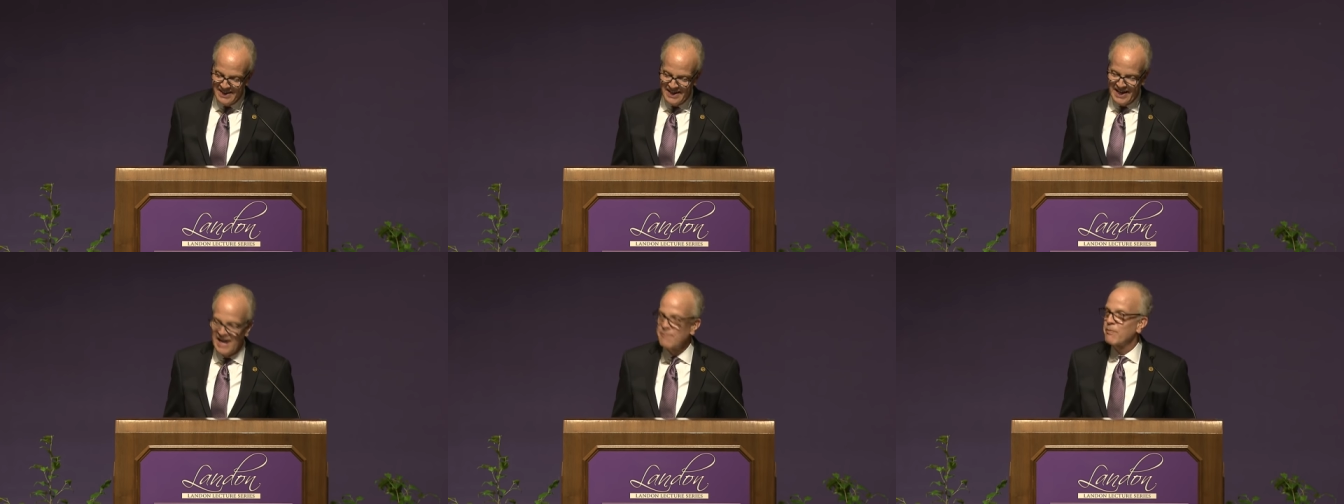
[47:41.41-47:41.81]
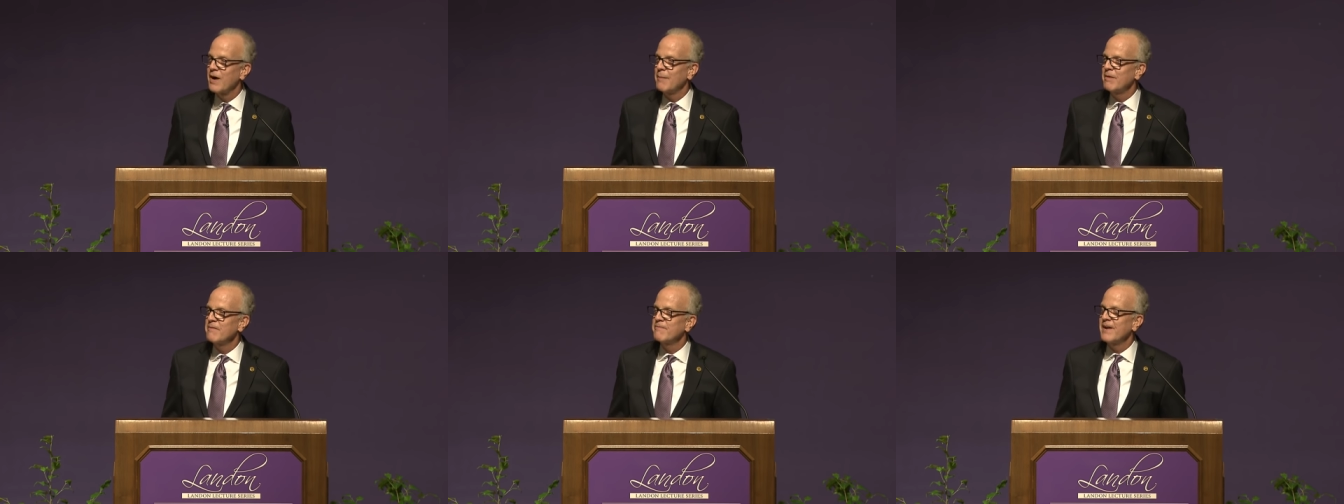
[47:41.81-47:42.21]
And I
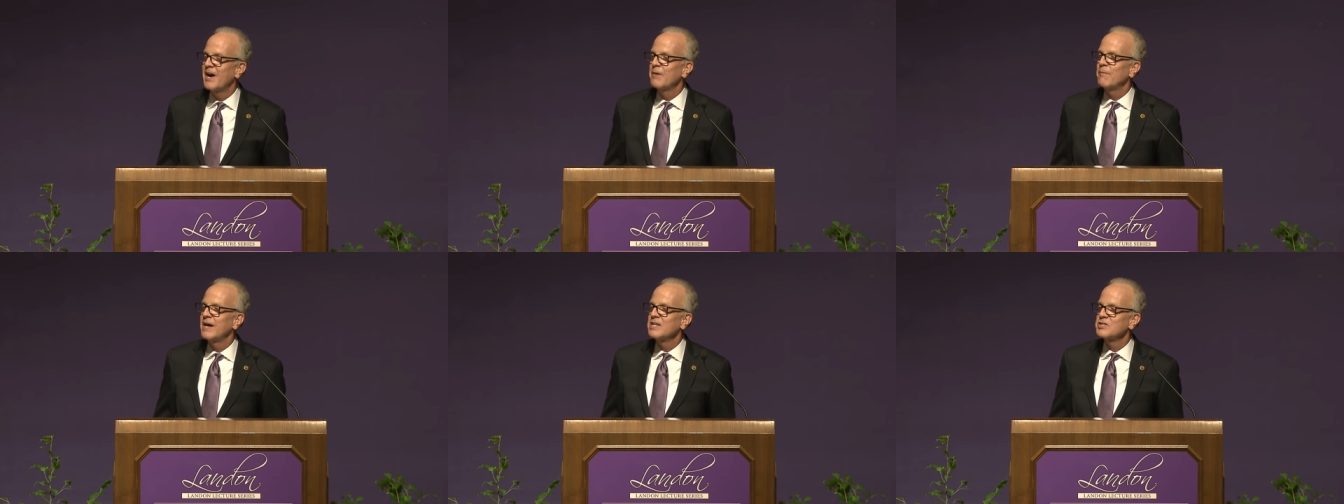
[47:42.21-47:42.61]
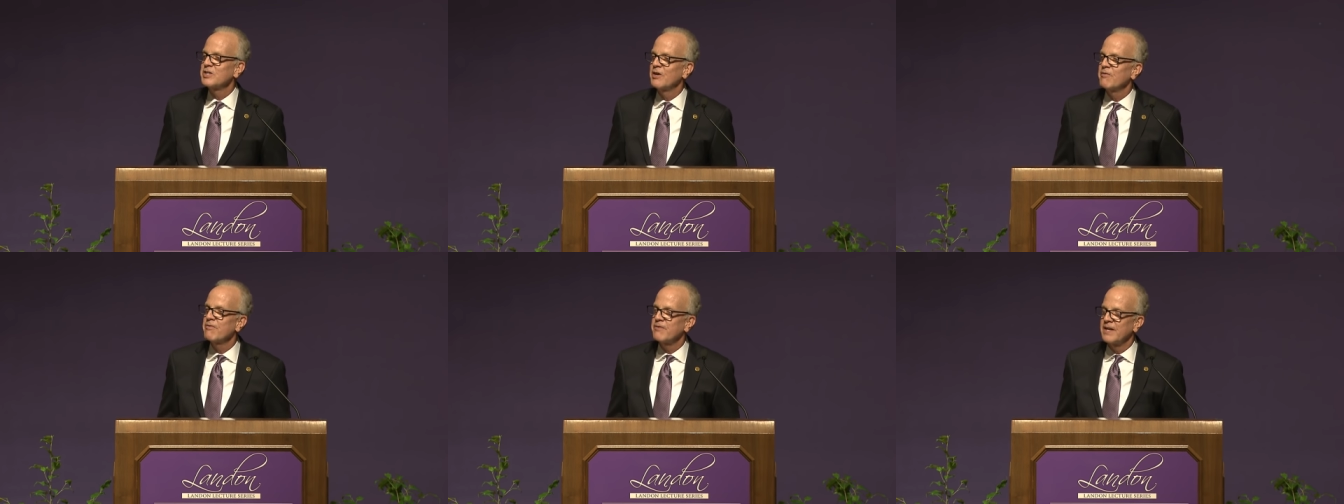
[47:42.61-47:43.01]
probably found
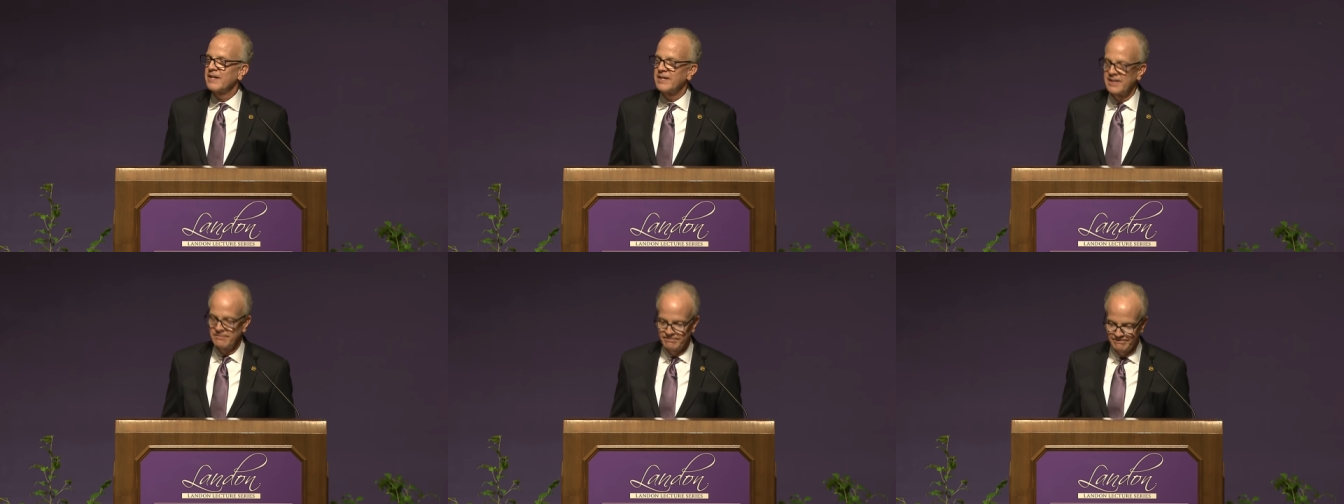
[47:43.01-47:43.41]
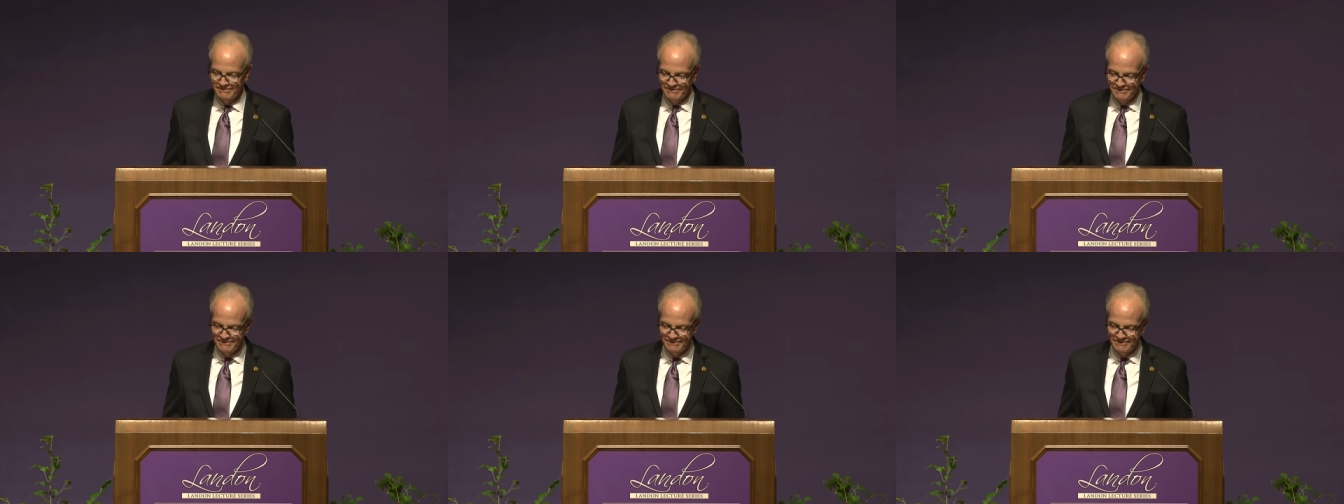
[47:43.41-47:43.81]
myself thinking,
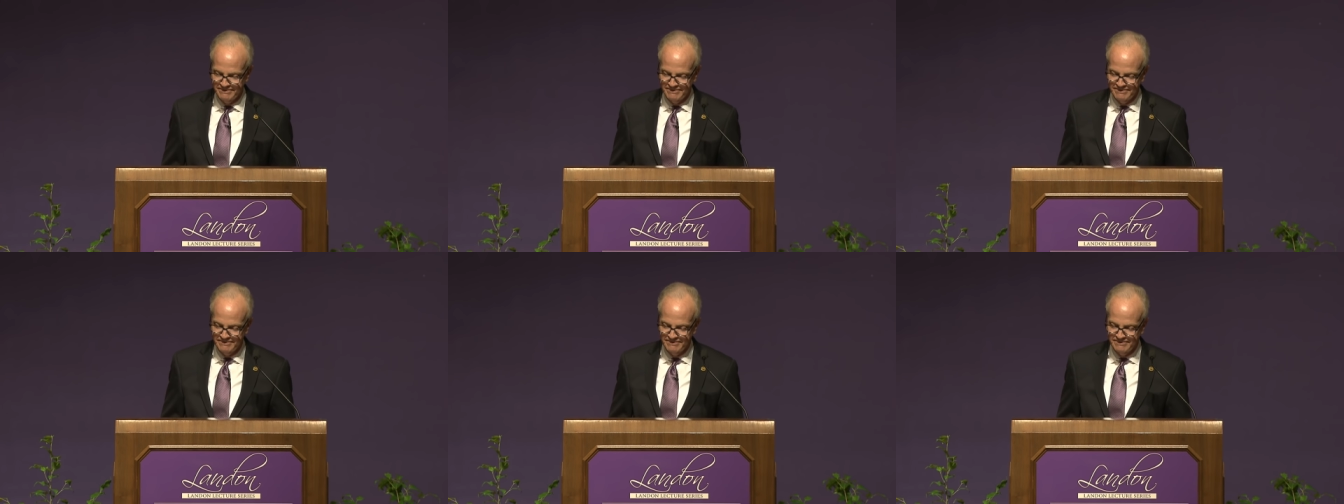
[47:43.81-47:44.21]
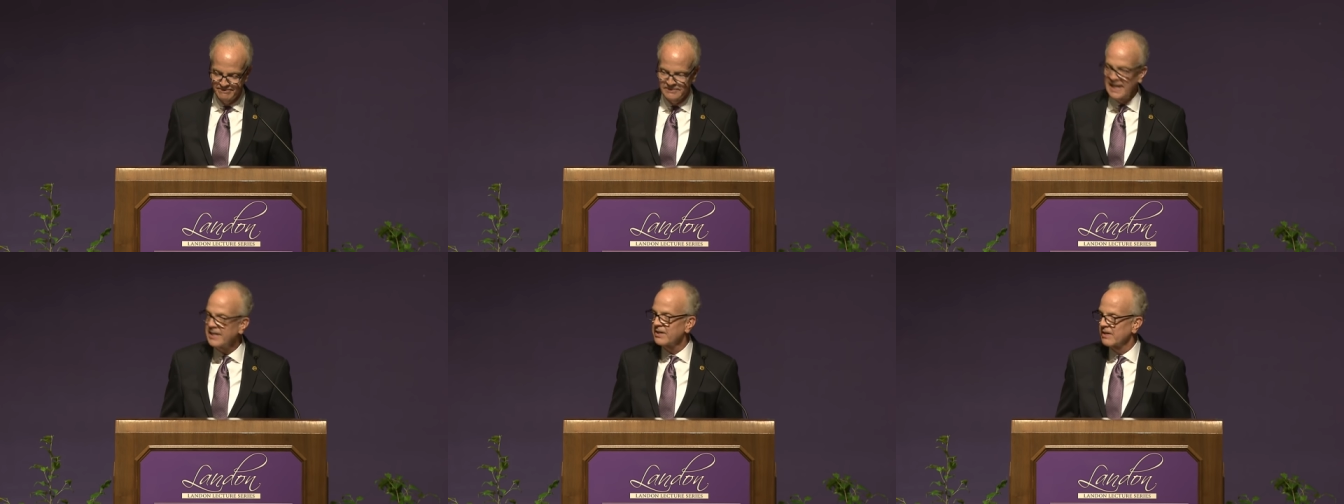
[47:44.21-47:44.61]

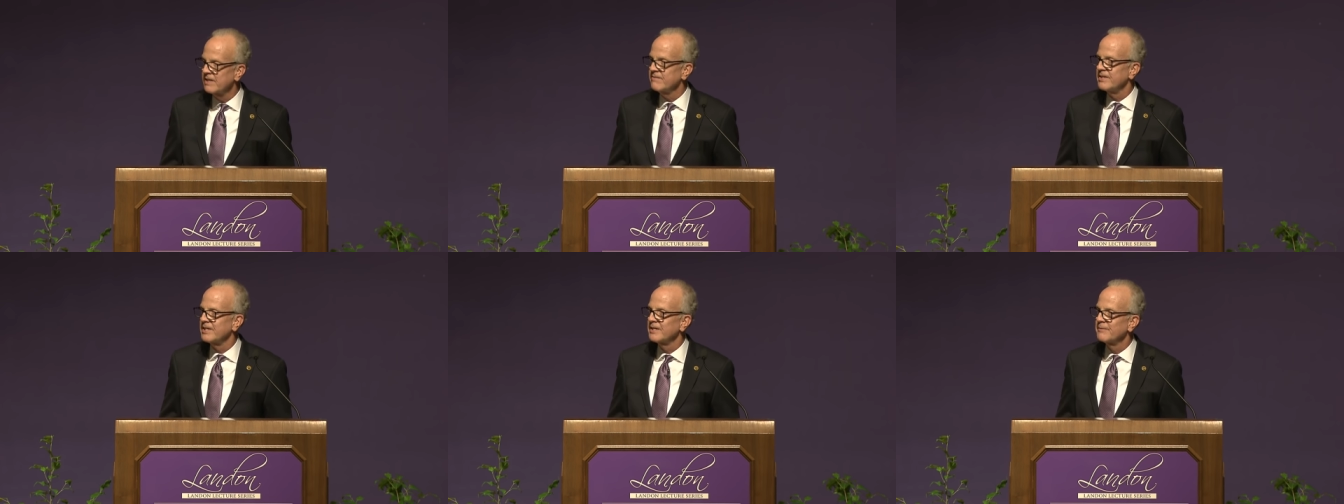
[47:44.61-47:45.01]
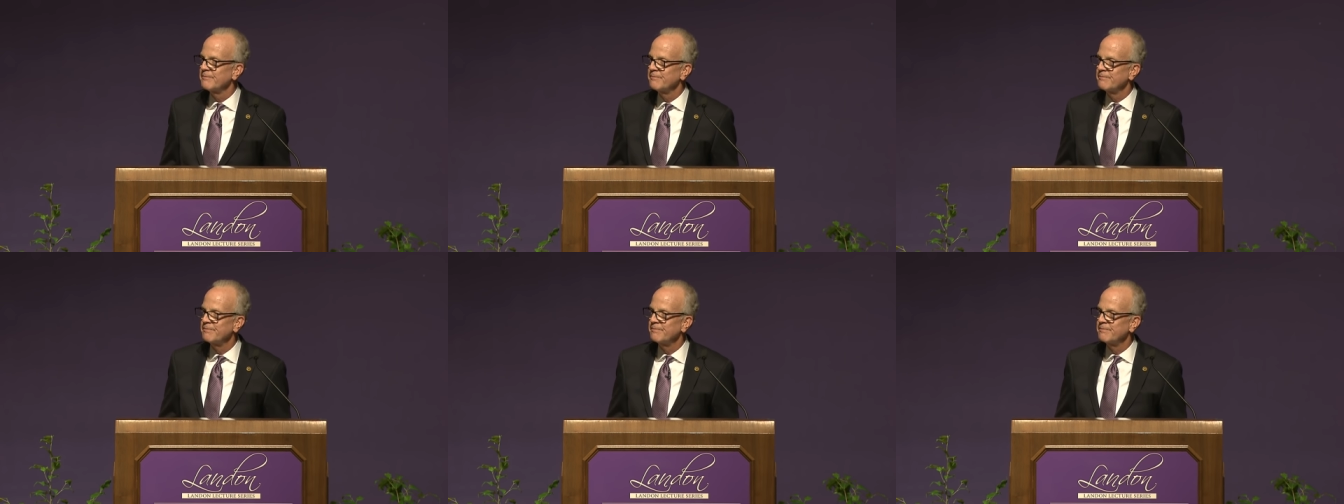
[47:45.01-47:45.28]
I could live here.